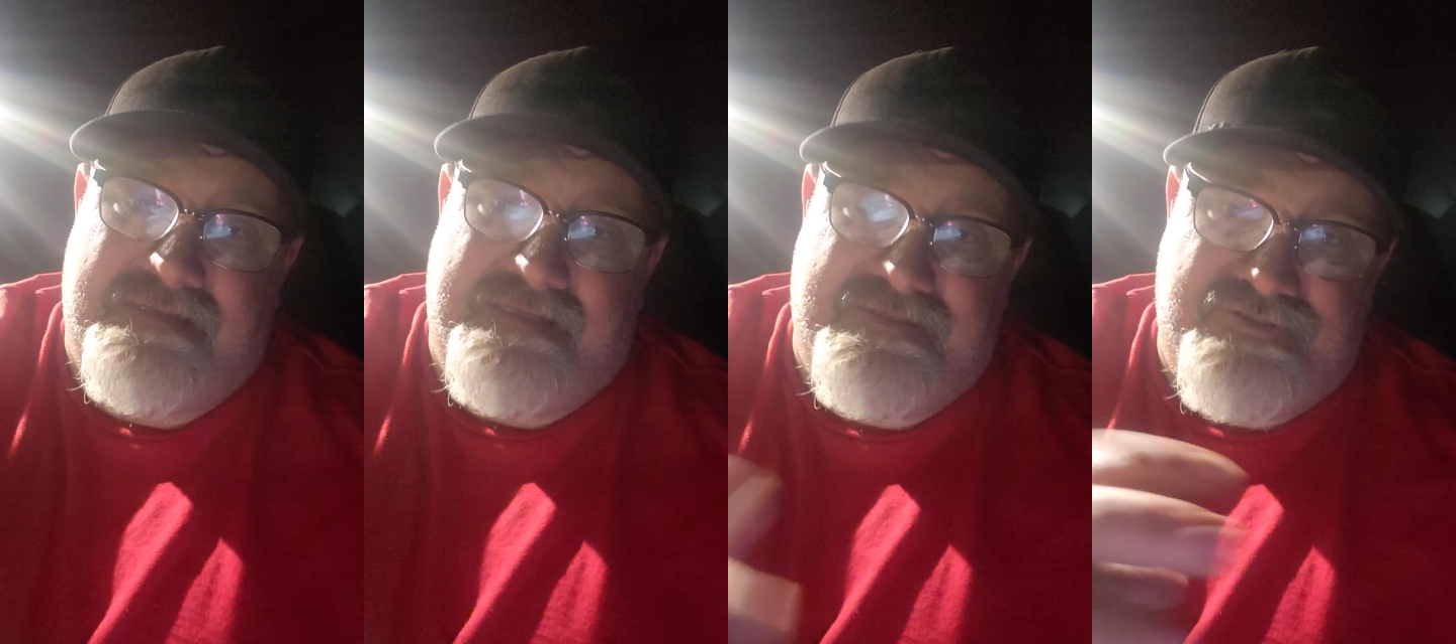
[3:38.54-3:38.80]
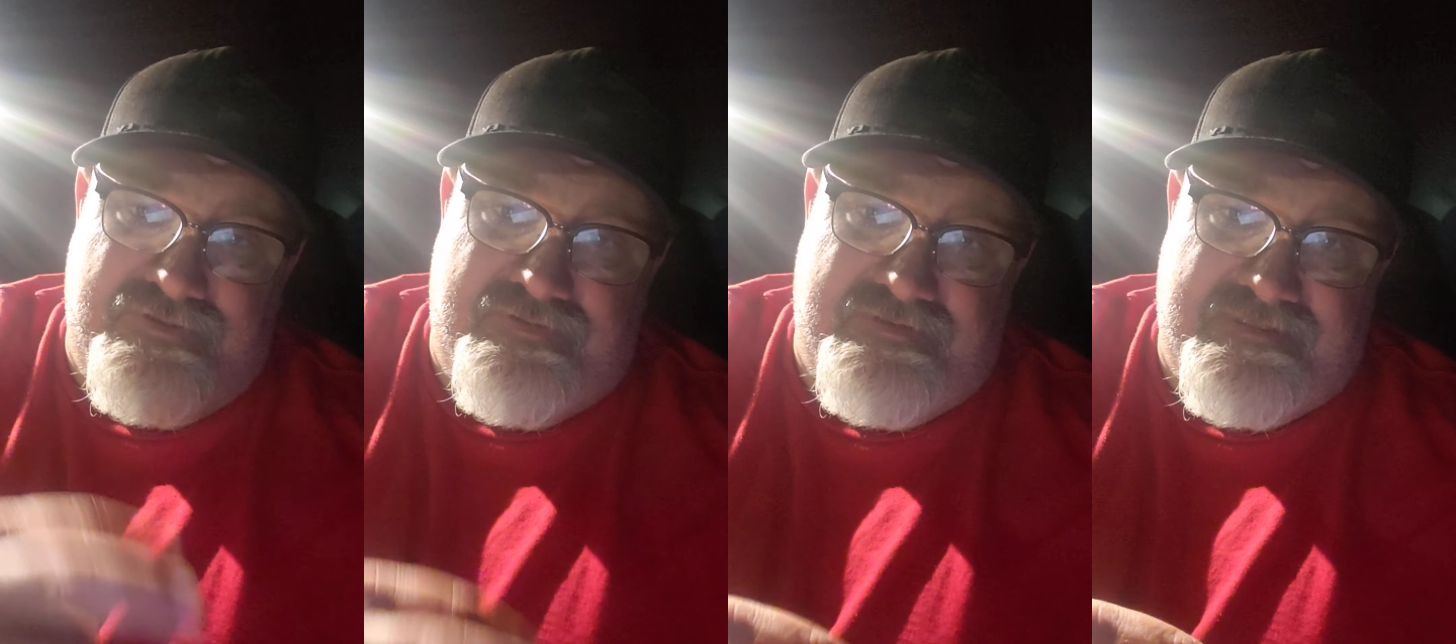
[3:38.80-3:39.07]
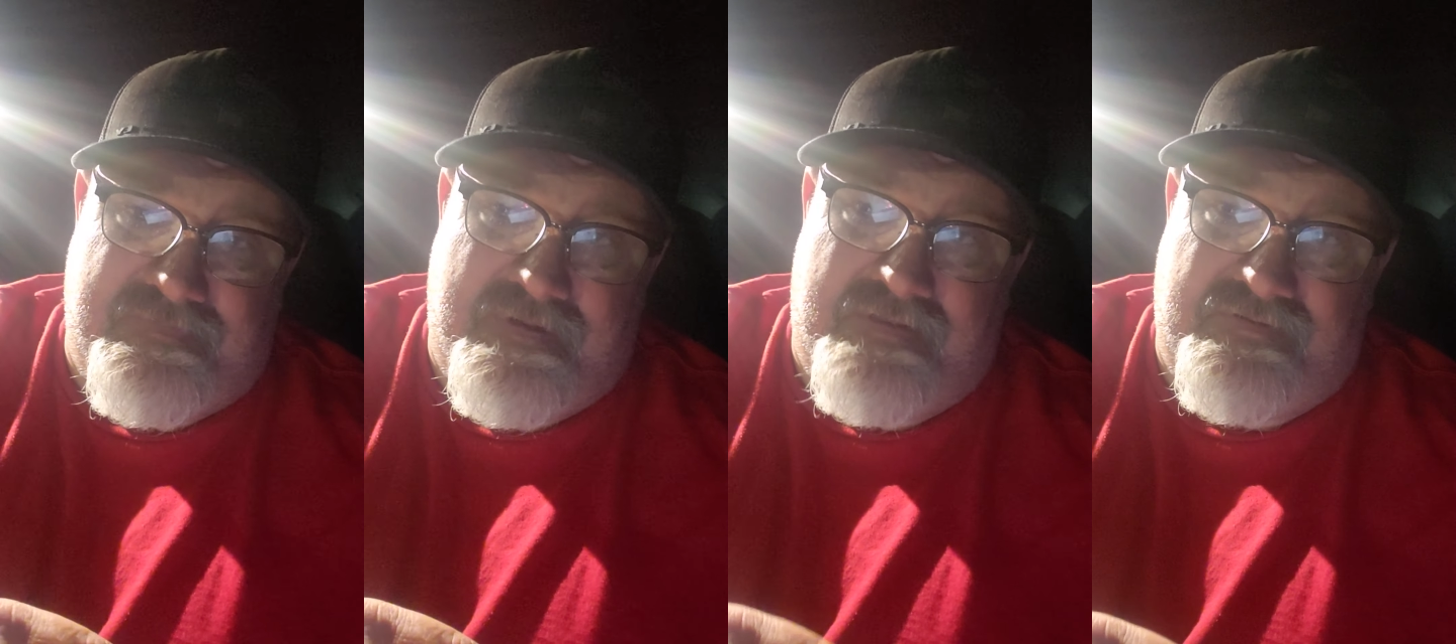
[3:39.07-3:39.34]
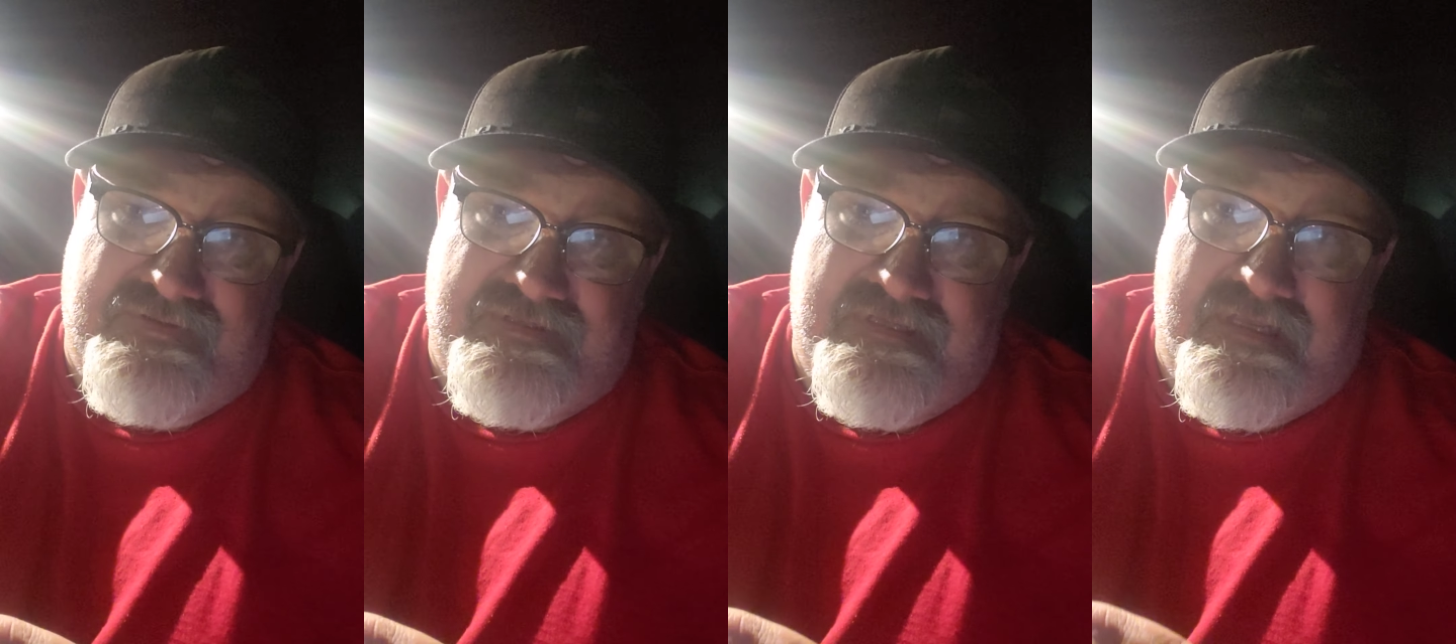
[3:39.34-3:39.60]
lead you to some
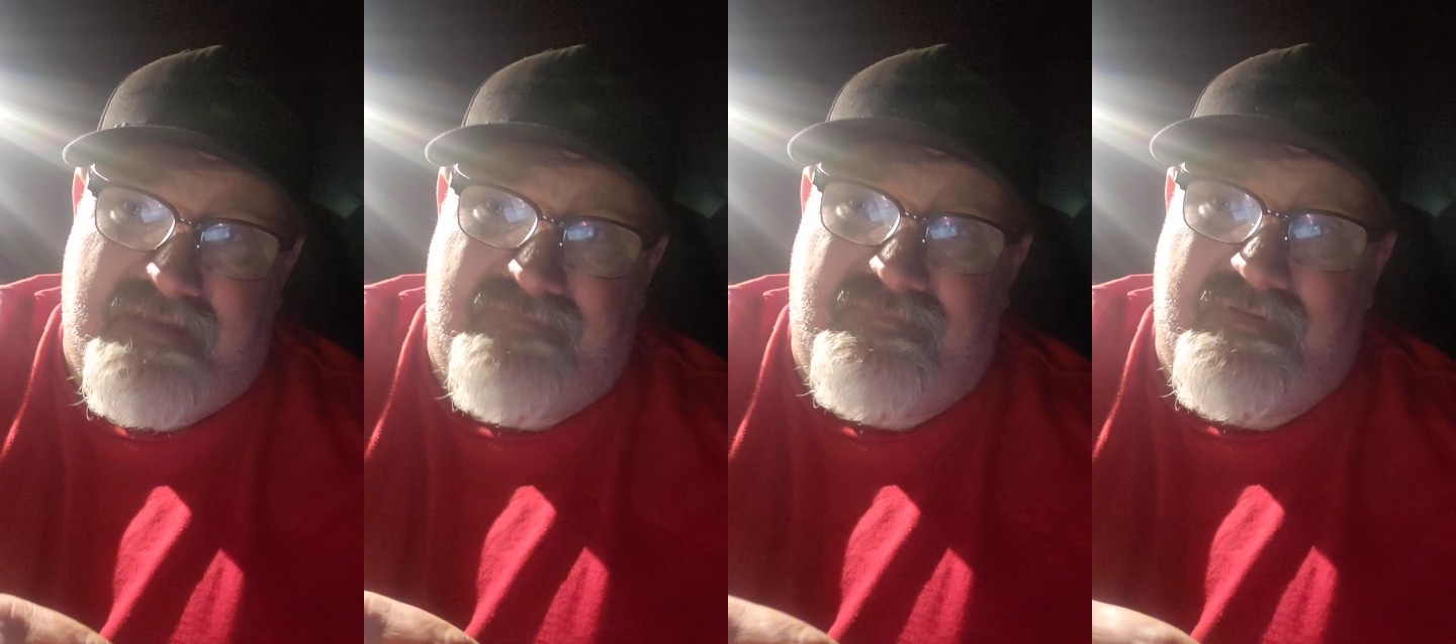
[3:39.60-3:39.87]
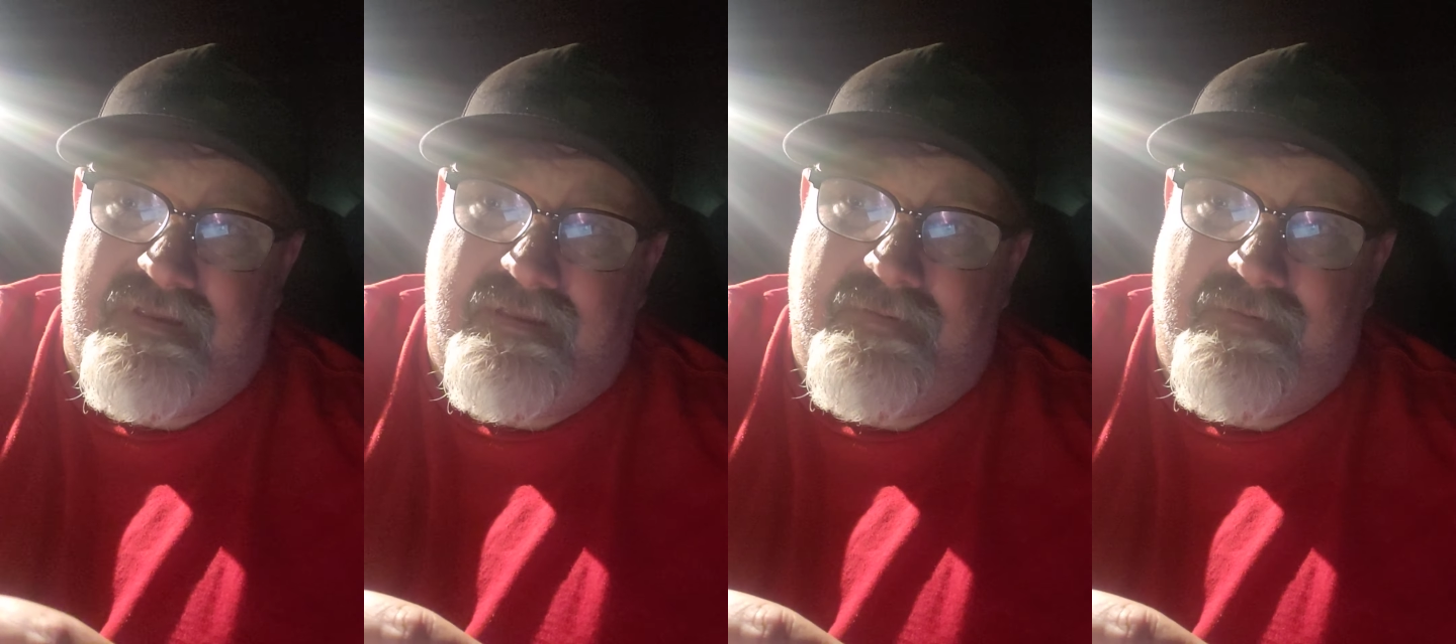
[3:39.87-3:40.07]
other stuff.